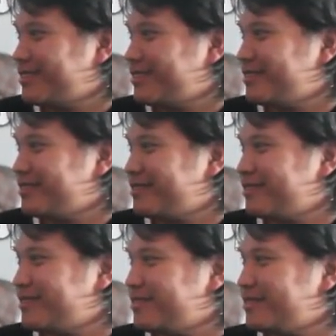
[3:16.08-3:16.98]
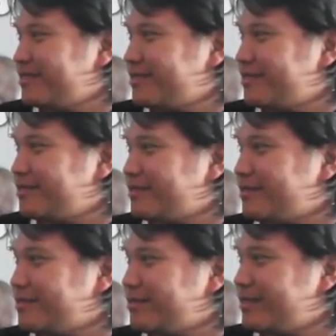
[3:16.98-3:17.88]

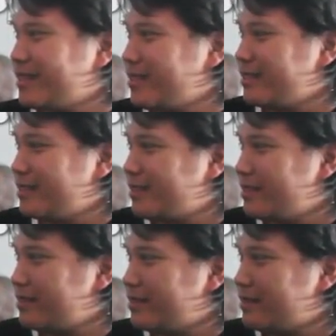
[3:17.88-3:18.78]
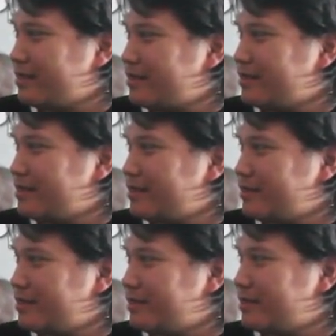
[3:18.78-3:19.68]

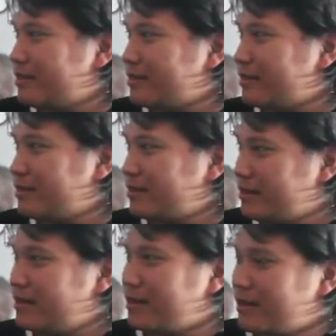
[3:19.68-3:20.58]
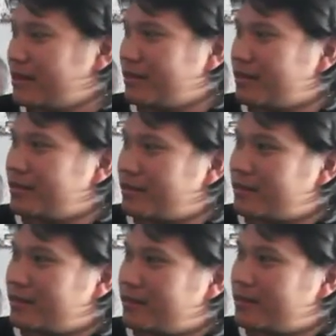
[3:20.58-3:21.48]
No words are spoken by the person on screen.